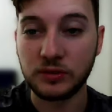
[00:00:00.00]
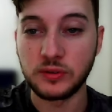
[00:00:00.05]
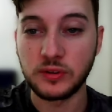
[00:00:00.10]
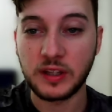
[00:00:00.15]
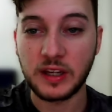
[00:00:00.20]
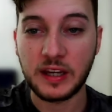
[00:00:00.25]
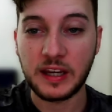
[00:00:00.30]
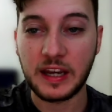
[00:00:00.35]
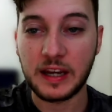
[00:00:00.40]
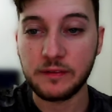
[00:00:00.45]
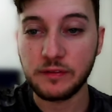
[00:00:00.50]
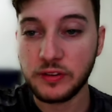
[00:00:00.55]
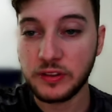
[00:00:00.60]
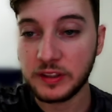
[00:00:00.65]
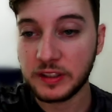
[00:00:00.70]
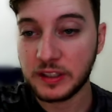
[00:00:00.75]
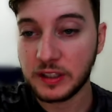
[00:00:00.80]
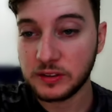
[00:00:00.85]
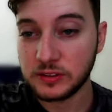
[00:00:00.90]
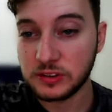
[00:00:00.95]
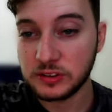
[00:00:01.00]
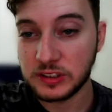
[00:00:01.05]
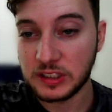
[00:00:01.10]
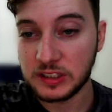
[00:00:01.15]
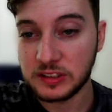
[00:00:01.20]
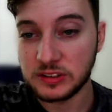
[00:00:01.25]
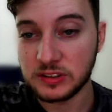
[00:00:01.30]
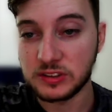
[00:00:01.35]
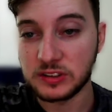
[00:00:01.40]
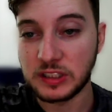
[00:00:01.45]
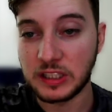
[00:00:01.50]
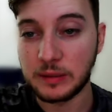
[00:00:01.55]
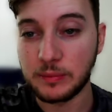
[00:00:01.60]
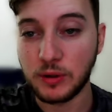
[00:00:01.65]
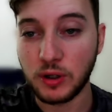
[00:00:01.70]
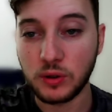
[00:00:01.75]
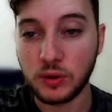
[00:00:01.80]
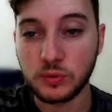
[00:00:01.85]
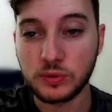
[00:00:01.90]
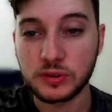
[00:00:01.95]
that. Everything else stays the same.
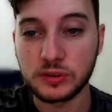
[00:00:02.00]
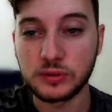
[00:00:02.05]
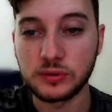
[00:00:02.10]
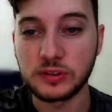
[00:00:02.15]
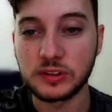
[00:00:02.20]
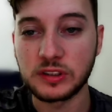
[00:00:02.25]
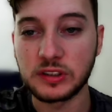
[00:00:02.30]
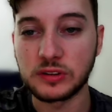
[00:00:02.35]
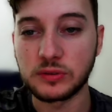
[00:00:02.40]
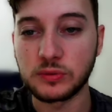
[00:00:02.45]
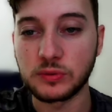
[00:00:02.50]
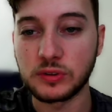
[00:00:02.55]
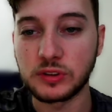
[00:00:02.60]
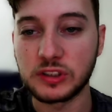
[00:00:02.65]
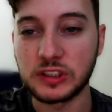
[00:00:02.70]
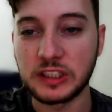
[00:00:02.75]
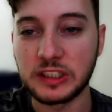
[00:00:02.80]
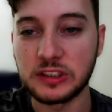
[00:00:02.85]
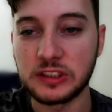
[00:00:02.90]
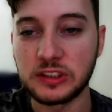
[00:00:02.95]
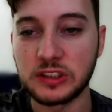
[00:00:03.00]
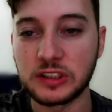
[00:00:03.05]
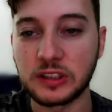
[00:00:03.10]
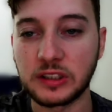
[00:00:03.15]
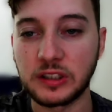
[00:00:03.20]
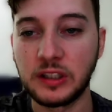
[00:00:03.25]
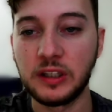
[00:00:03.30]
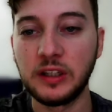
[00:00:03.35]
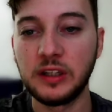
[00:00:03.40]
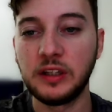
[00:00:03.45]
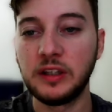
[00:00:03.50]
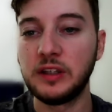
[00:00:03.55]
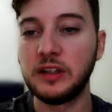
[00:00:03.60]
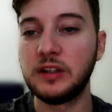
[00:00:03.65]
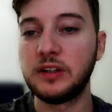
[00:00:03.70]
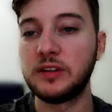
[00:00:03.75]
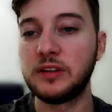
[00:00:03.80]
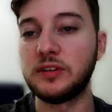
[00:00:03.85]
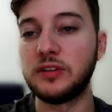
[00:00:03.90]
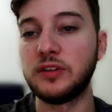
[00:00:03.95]
All we're doing is we're changing
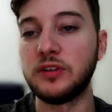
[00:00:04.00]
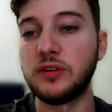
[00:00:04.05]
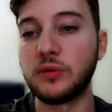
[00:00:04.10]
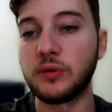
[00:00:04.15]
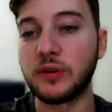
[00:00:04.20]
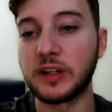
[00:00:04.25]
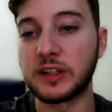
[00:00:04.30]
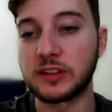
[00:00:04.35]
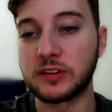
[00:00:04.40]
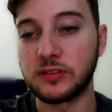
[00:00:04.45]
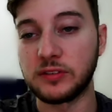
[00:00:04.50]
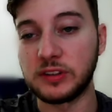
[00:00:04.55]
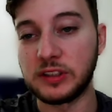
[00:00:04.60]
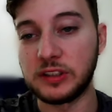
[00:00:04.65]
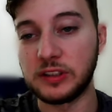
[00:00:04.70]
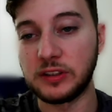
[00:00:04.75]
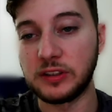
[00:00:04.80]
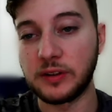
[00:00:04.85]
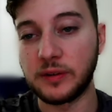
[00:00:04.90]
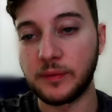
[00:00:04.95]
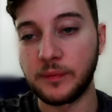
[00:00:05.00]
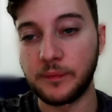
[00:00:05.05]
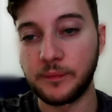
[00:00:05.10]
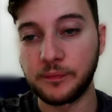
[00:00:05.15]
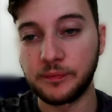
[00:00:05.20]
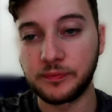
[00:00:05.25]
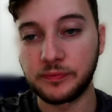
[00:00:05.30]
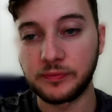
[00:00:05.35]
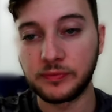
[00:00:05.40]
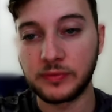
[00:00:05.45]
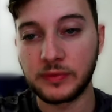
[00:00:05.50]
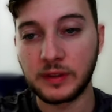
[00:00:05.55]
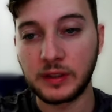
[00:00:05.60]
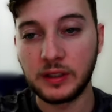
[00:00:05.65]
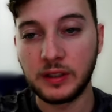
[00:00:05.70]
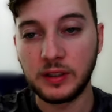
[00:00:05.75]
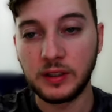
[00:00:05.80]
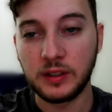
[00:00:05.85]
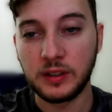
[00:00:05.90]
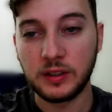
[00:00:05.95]
the directory here.
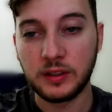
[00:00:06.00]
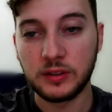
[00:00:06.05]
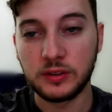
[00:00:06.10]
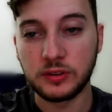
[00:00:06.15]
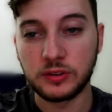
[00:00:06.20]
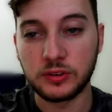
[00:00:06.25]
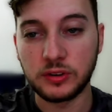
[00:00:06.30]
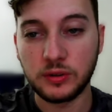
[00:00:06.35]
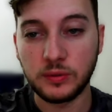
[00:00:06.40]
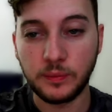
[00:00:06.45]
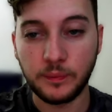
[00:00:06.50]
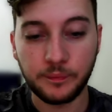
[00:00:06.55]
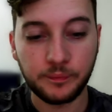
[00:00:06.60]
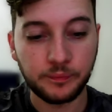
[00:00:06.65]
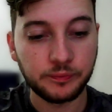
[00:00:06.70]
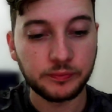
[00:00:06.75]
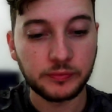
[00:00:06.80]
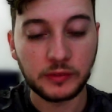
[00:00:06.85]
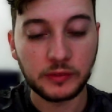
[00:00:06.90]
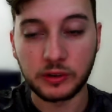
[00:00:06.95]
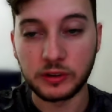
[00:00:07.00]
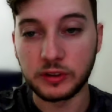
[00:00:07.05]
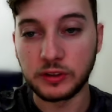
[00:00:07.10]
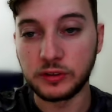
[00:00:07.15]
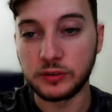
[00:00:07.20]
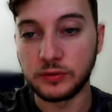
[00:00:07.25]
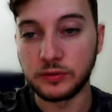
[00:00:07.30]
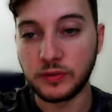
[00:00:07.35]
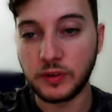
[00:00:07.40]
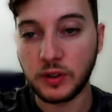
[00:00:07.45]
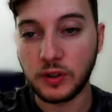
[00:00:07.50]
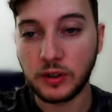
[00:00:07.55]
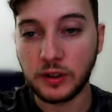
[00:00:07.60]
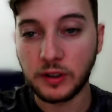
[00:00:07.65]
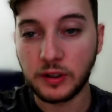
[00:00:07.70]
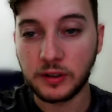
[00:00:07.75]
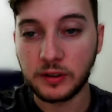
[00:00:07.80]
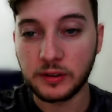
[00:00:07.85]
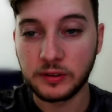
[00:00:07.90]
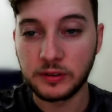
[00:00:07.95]
So we're gonna do var
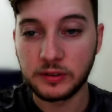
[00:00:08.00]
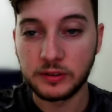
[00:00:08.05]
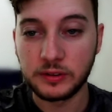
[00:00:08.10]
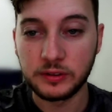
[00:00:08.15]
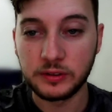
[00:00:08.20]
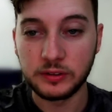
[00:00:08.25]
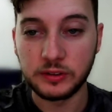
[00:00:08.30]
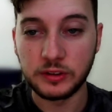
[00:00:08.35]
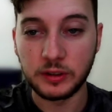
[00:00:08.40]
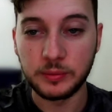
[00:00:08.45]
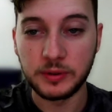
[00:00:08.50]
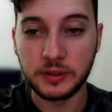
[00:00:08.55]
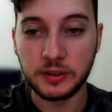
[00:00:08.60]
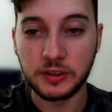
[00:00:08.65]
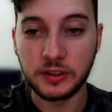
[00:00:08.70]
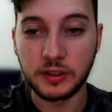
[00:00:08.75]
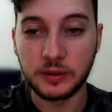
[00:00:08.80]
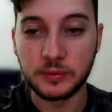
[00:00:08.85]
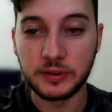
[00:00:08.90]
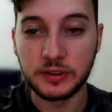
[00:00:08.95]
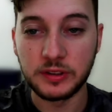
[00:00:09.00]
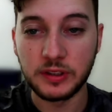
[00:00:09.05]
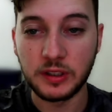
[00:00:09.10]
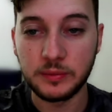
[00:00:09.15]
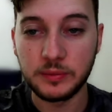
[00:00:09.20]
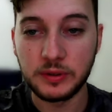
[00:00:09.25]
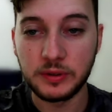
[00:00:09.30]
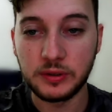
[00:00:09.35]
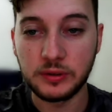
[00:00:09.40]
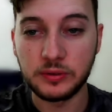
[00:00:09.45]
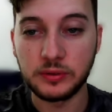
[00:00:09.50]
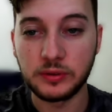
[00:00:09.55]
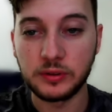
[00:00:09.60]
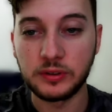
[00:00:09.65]
www.html